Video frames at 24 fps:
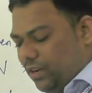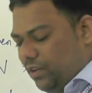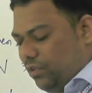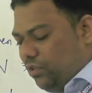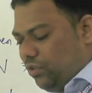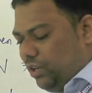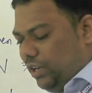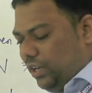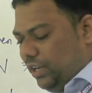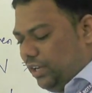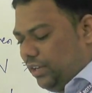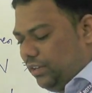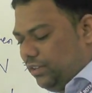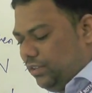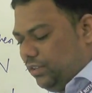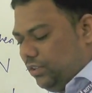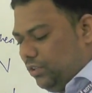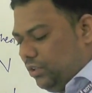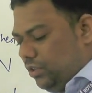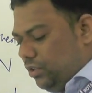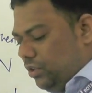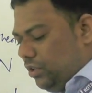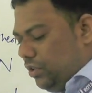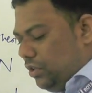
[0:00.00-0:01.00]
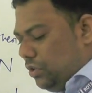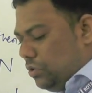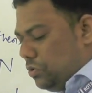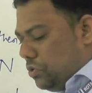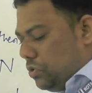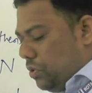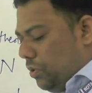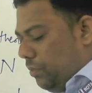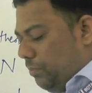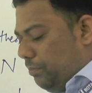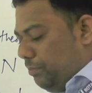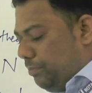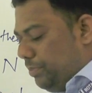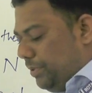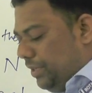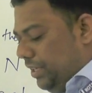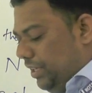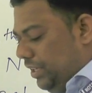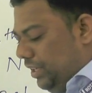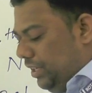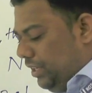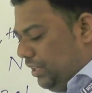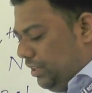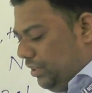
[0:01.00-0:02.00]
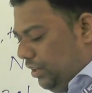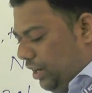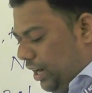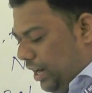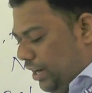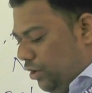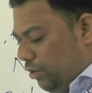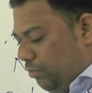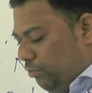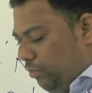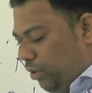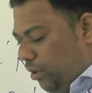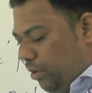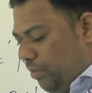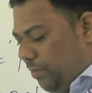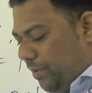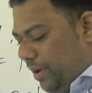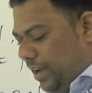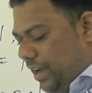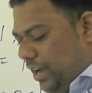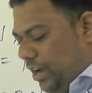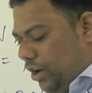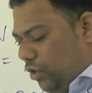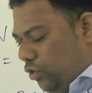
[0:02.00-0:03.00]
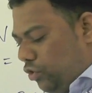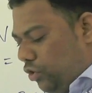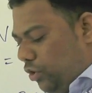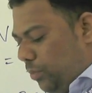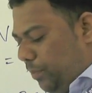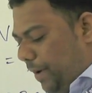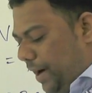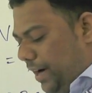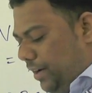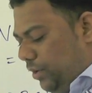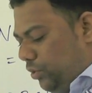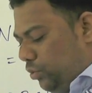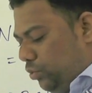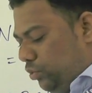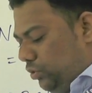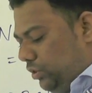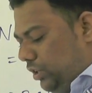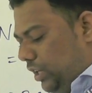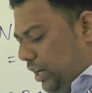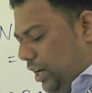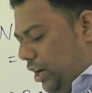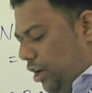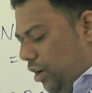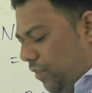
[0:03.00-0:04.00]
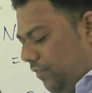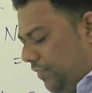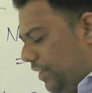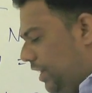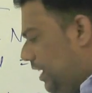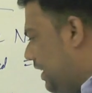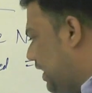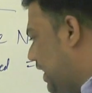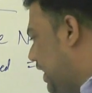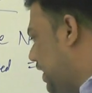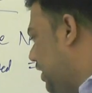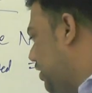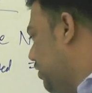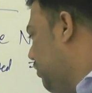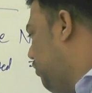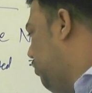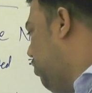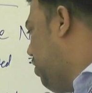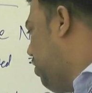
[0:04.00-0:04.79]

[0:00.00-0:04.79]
Okay, B, atom of A occupy two-third of tetrahedral